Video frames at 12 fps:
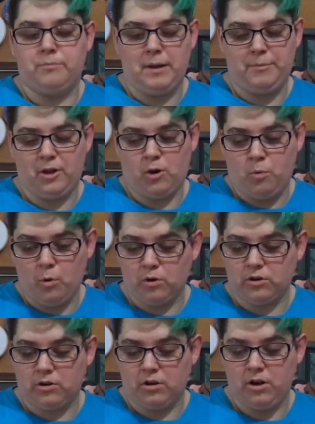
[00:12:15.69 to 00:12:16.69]
maybe a
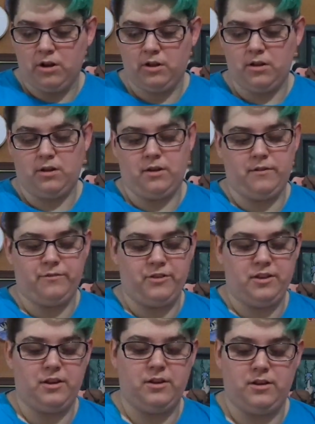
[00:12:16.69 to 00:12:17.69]
quarter of
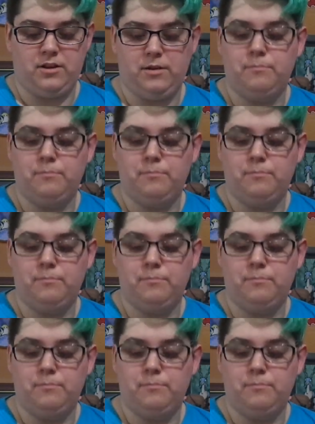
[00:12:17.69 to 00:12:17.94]
the uh,